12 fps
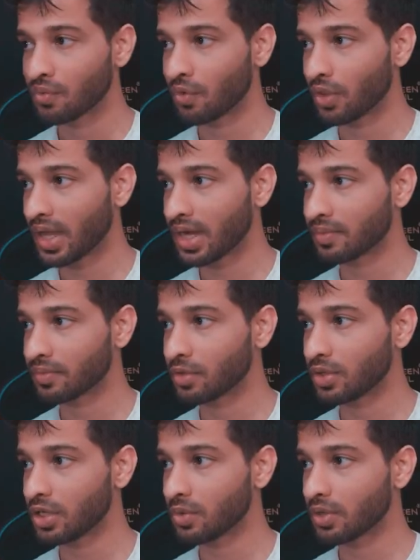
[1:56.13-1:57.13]
For that,
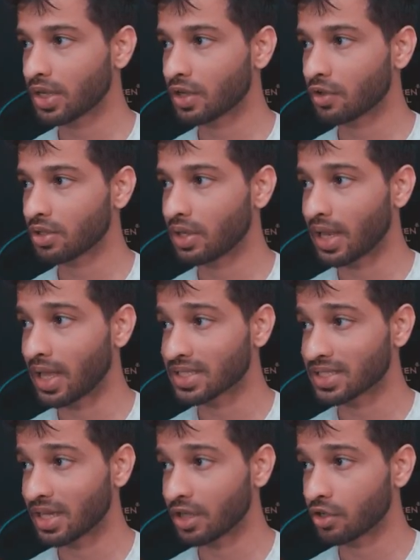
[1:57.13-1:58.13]
you need to click on the
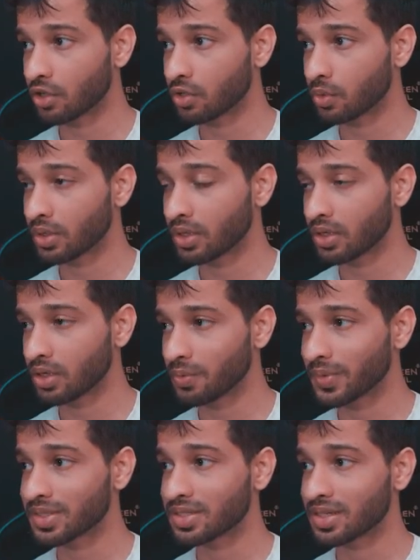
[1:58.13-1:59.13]
last icon over here
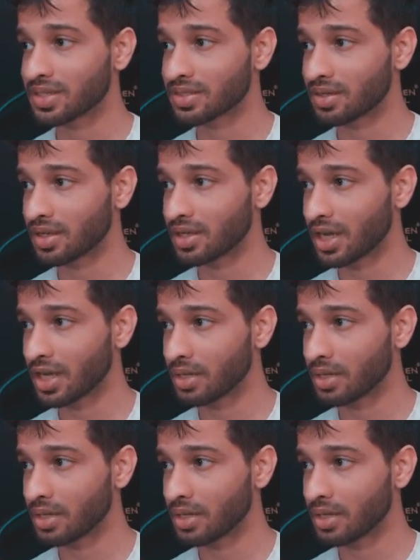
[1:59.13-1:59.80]
which says Run